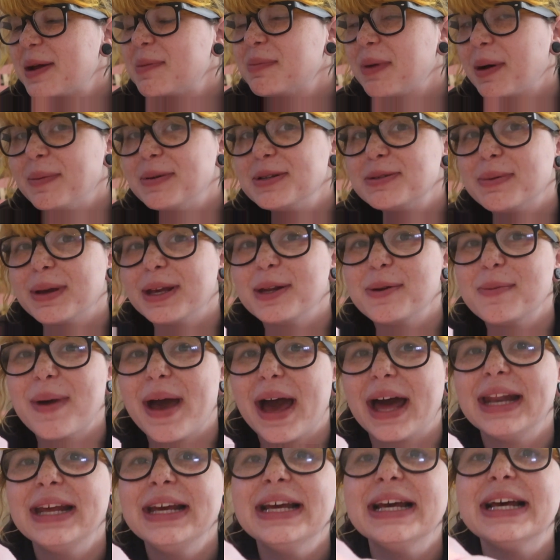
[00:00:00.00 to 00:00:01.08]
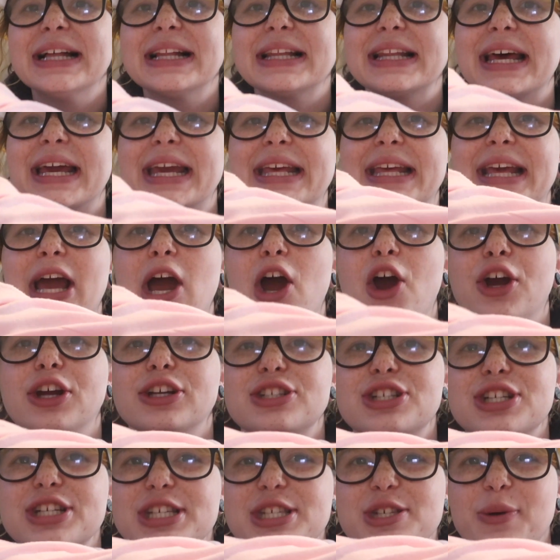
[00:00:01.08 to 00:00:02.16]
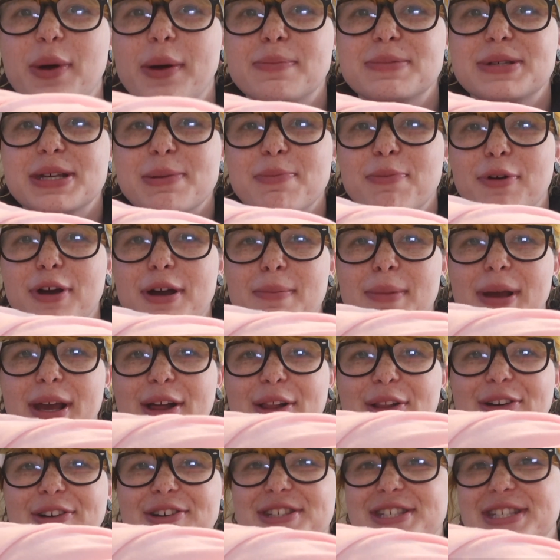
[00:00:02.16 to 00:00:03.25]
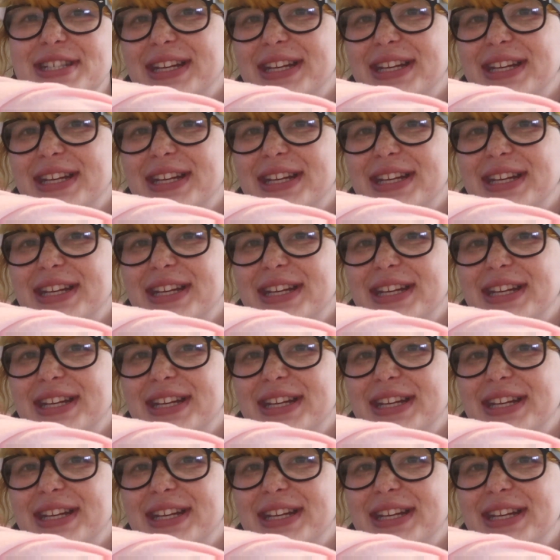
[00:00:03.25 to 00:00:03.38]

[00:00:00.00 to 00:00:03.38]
Mommy's making you mad. Like, she swims in preemie clothes